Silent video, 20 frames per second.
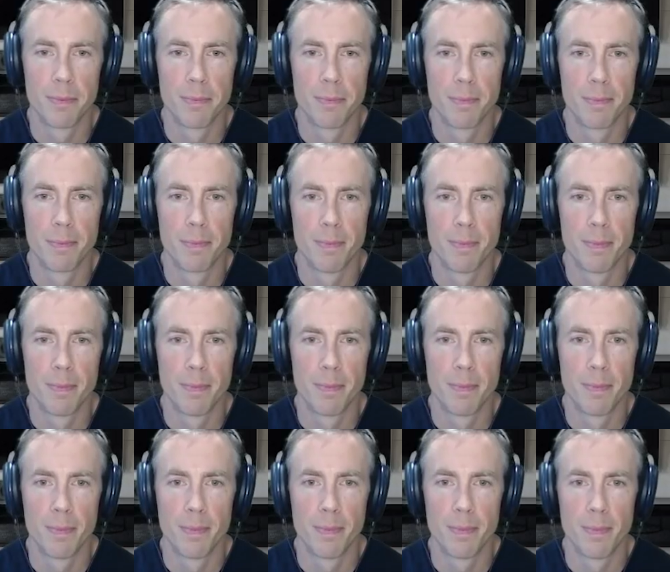
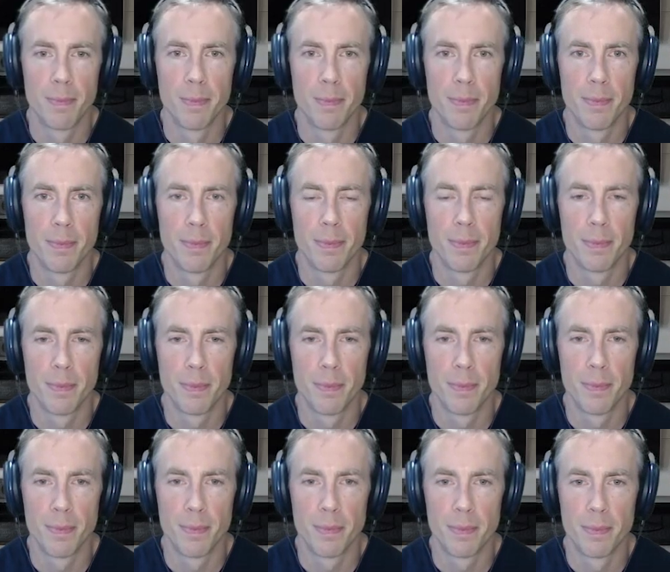
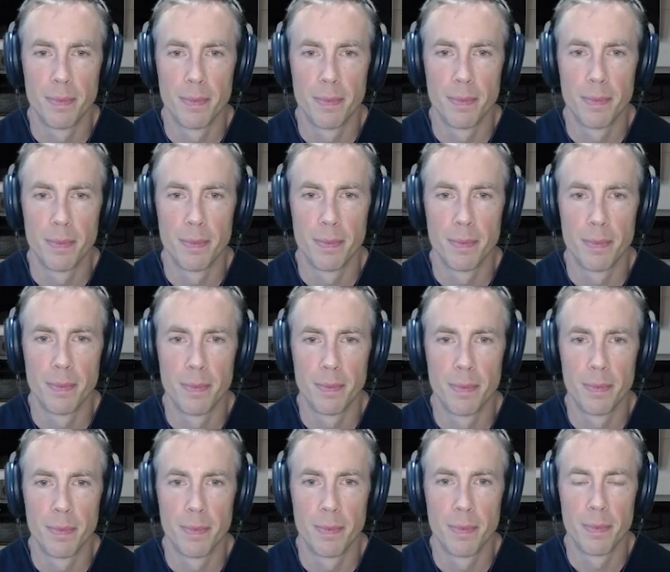
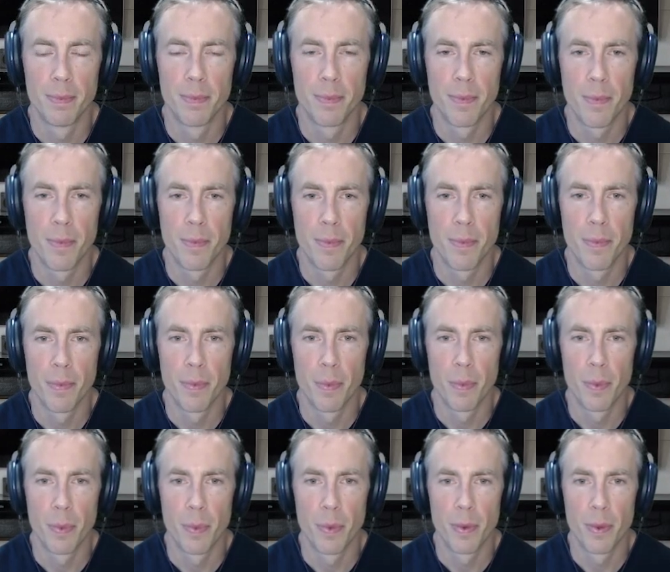
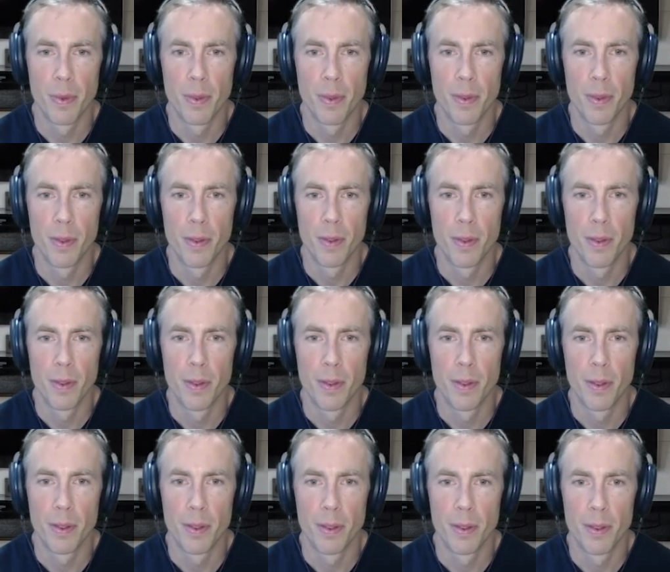
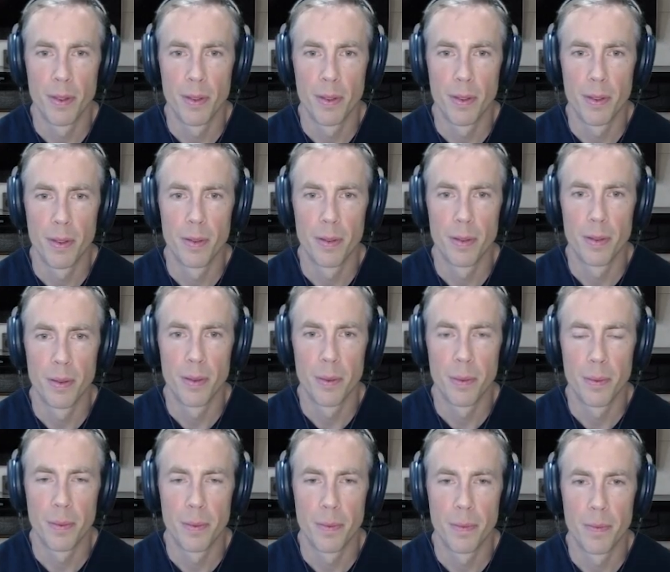
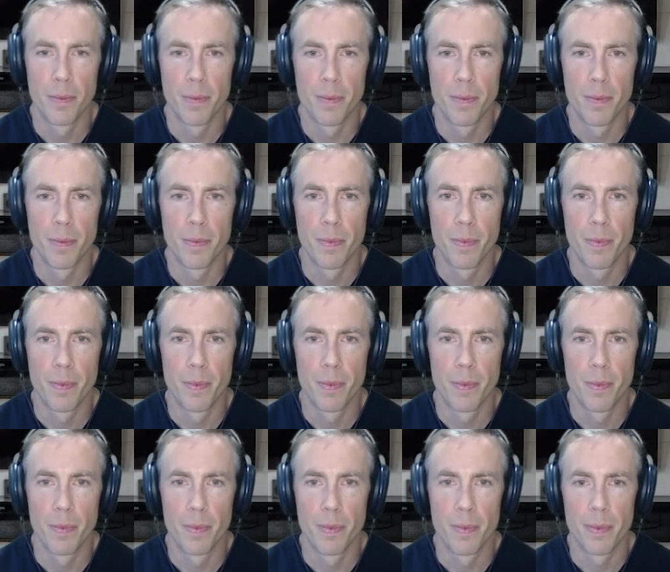
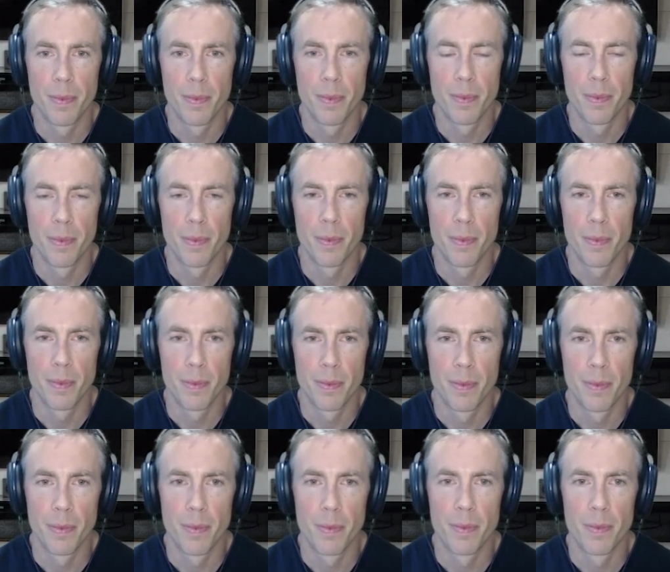The person shown says nothing.